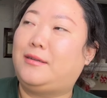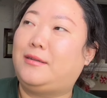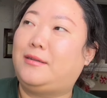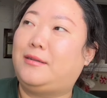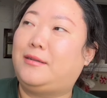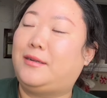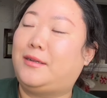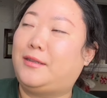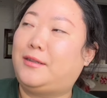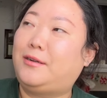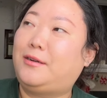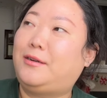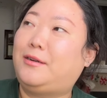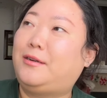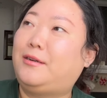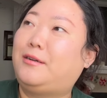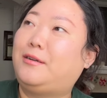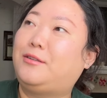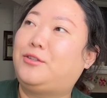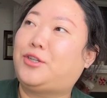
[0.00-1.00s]

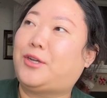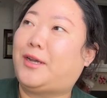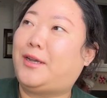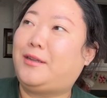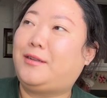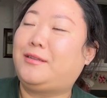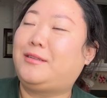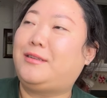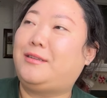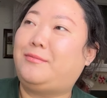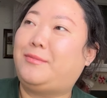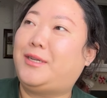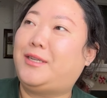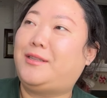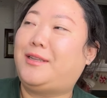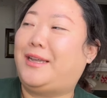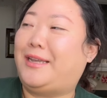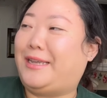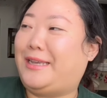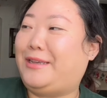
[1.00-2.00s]
another child in my
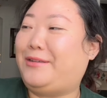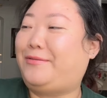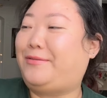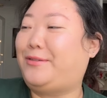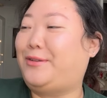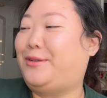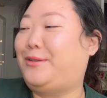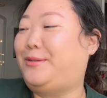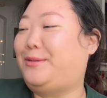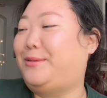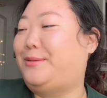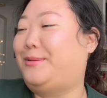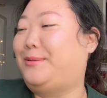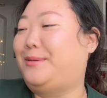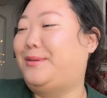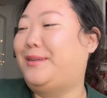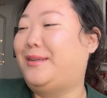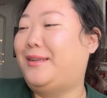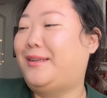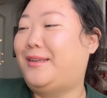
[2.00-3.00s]
life who